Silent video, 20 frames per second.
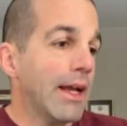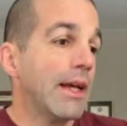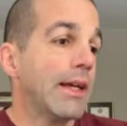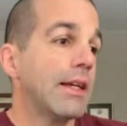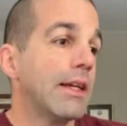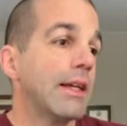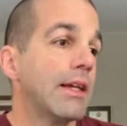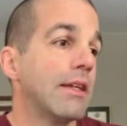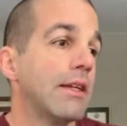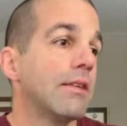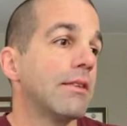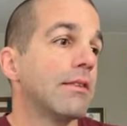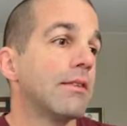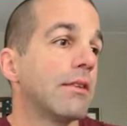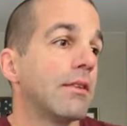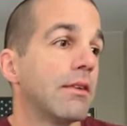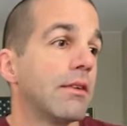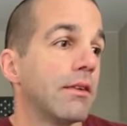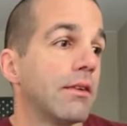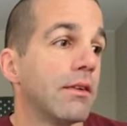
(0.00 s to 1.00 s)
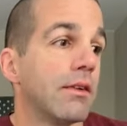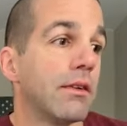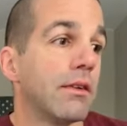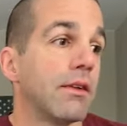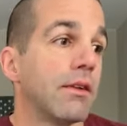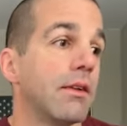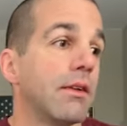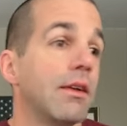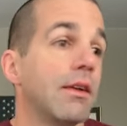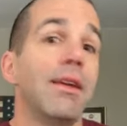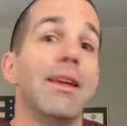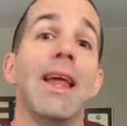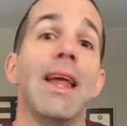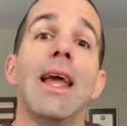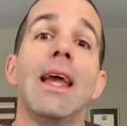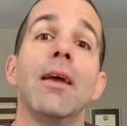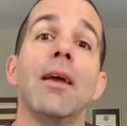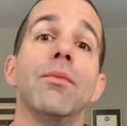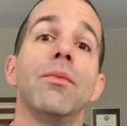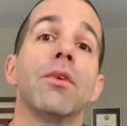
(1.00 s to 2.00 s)
and it is
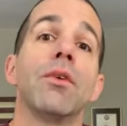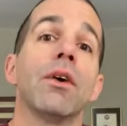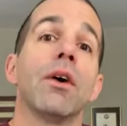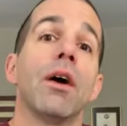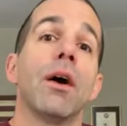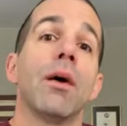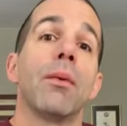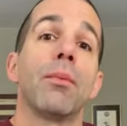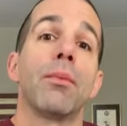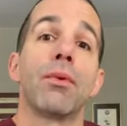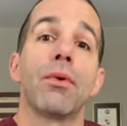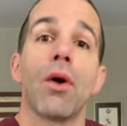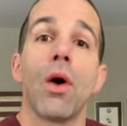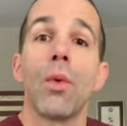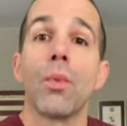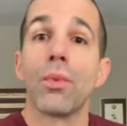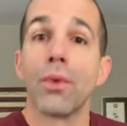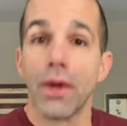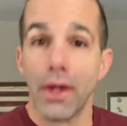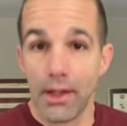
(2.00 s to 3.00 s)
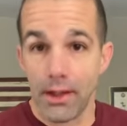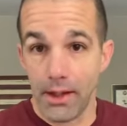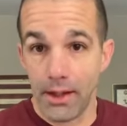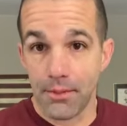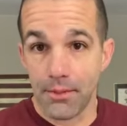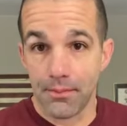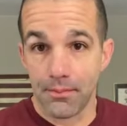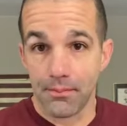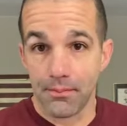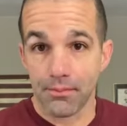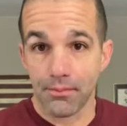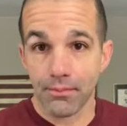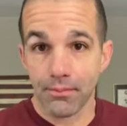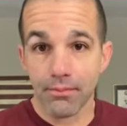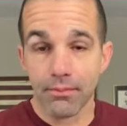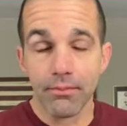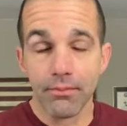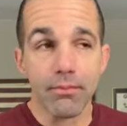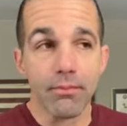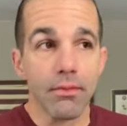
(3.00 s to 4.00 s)
named appropriately.
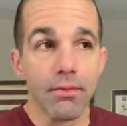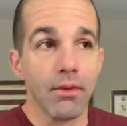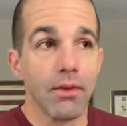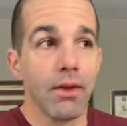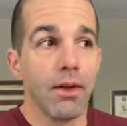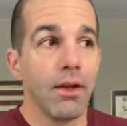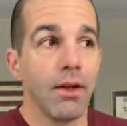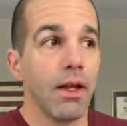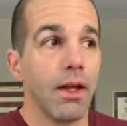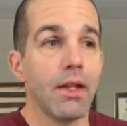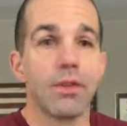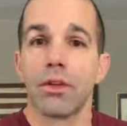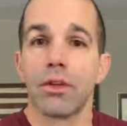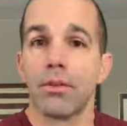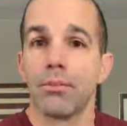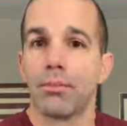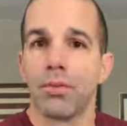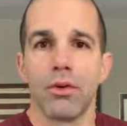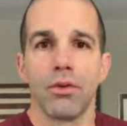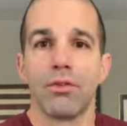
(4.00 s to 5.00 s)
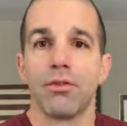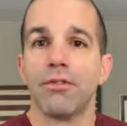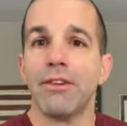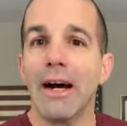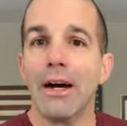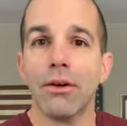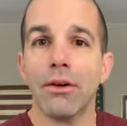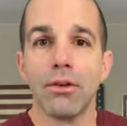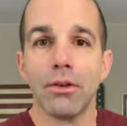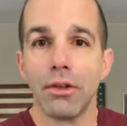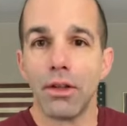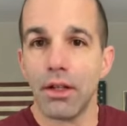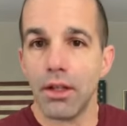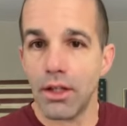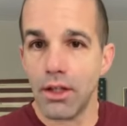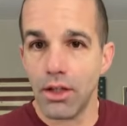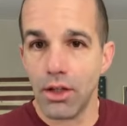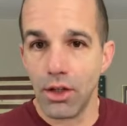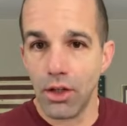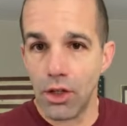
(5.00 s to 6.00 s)
It's a
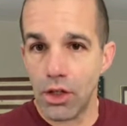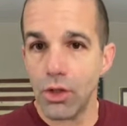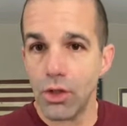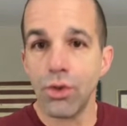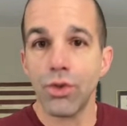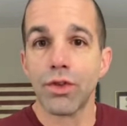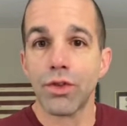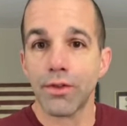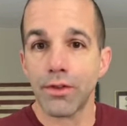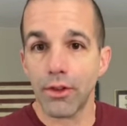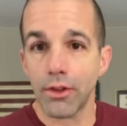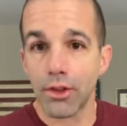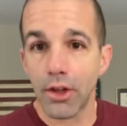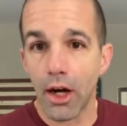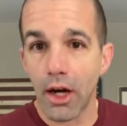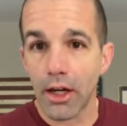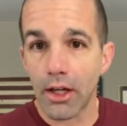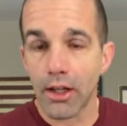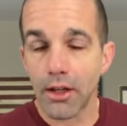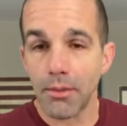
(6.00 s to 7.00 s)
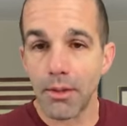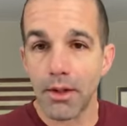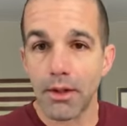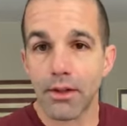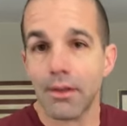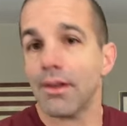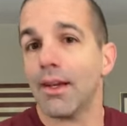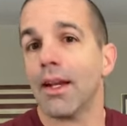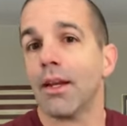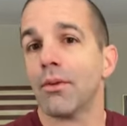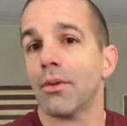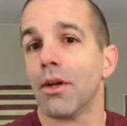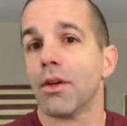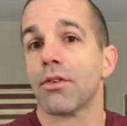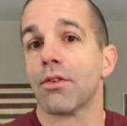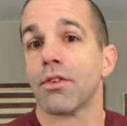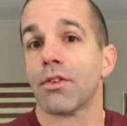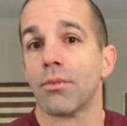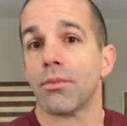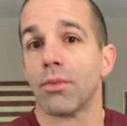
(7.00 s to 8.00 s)
profoundly useful document, and anyone
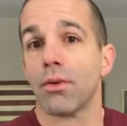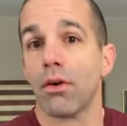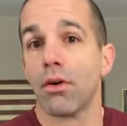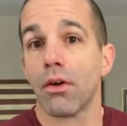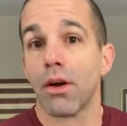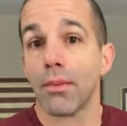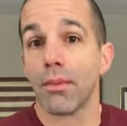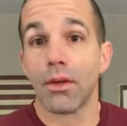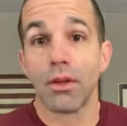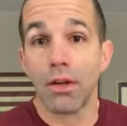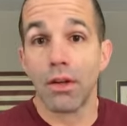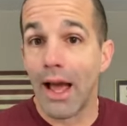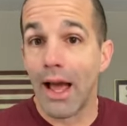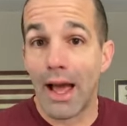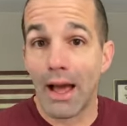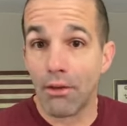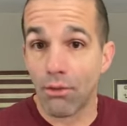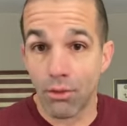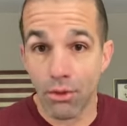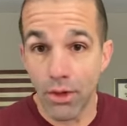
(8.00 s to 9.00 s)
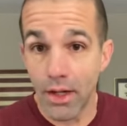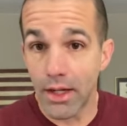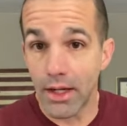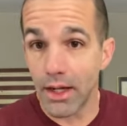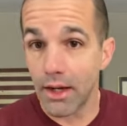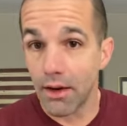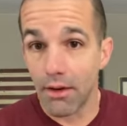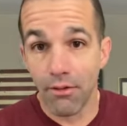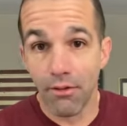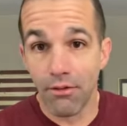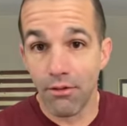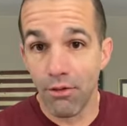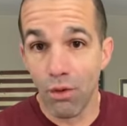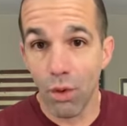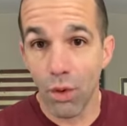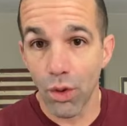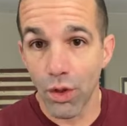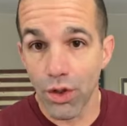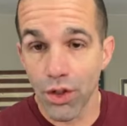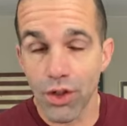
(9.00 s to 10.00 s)
interested in programming, read it
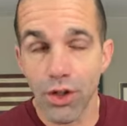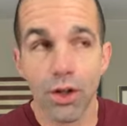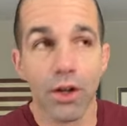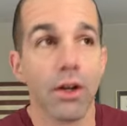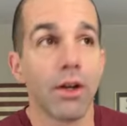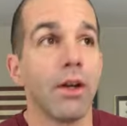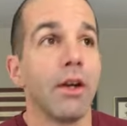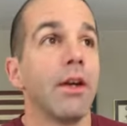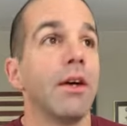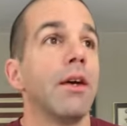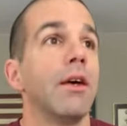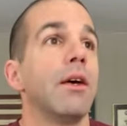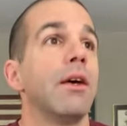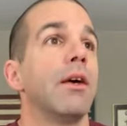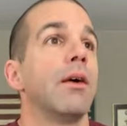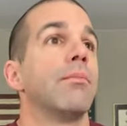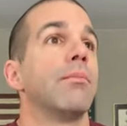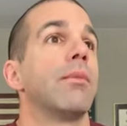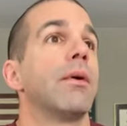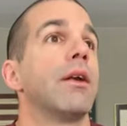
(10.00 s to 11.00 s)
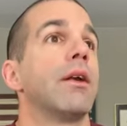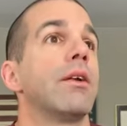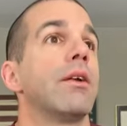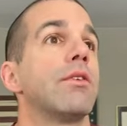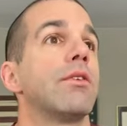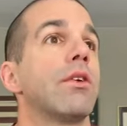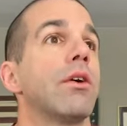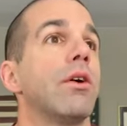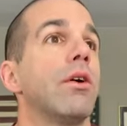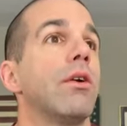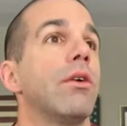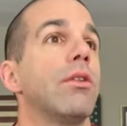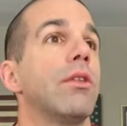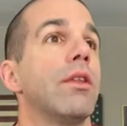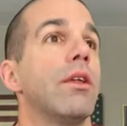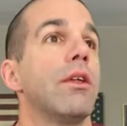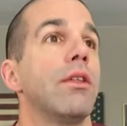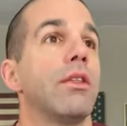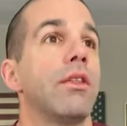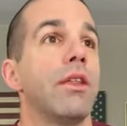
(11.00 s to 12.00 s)
for sure. But it is called
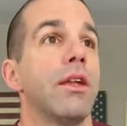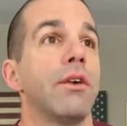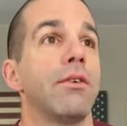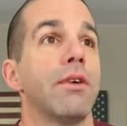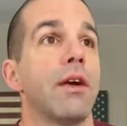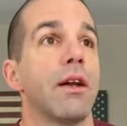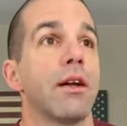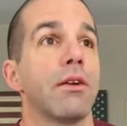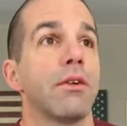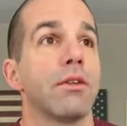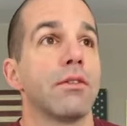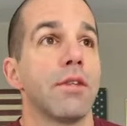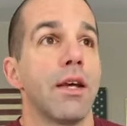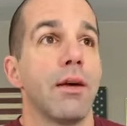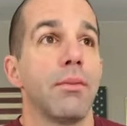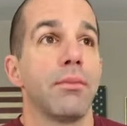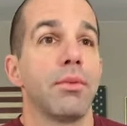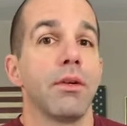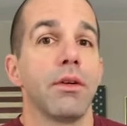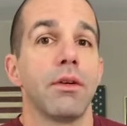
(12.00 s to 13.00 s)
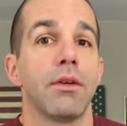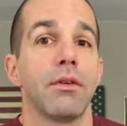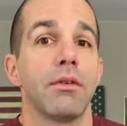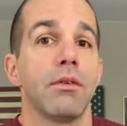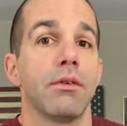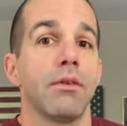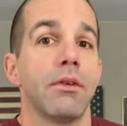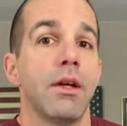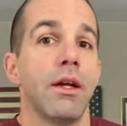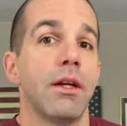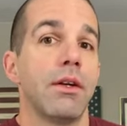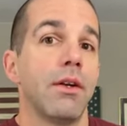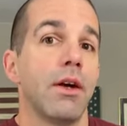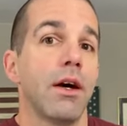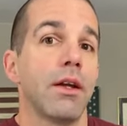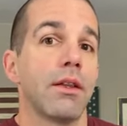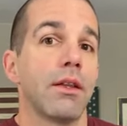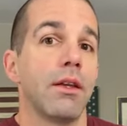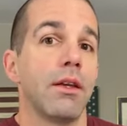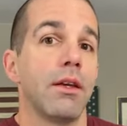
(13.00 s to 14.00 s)
the theoretical template and
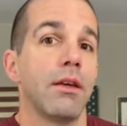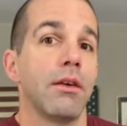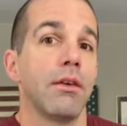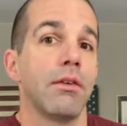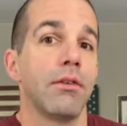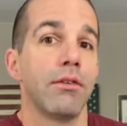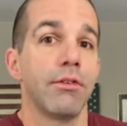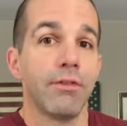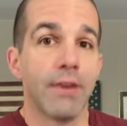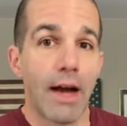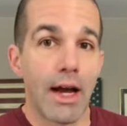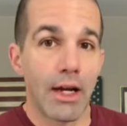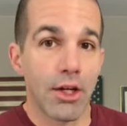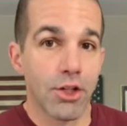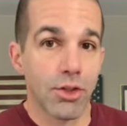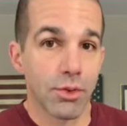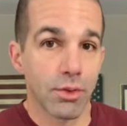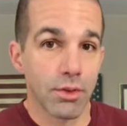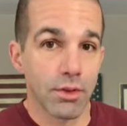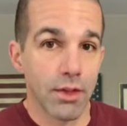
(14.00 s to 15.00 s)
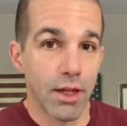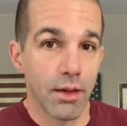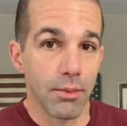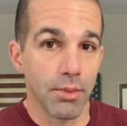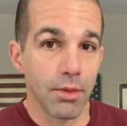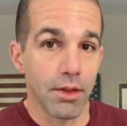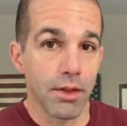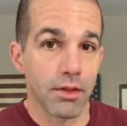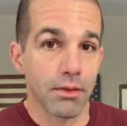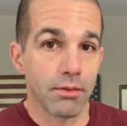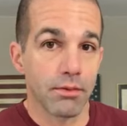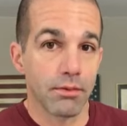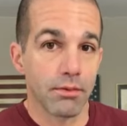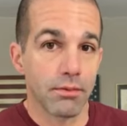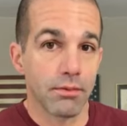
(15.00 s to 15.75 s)
not the factual template